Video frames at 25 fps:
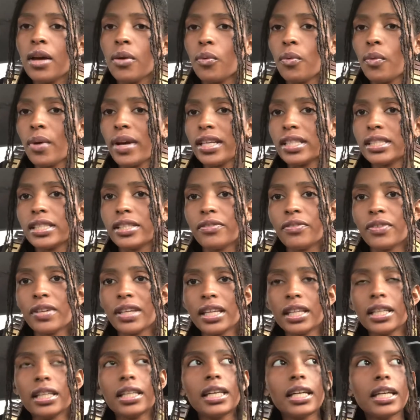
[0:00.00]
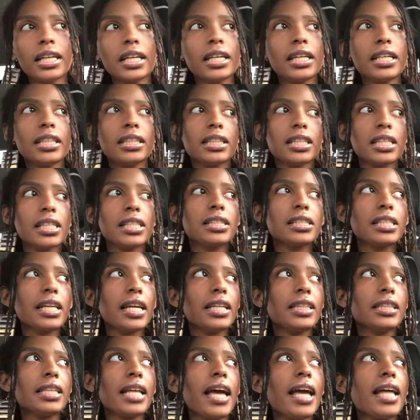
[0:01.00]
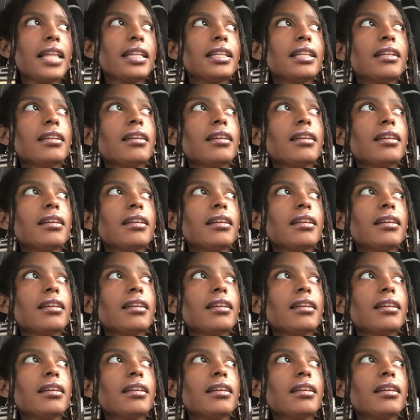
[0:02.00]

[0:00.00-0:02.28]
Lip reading: ways of healing and things like that,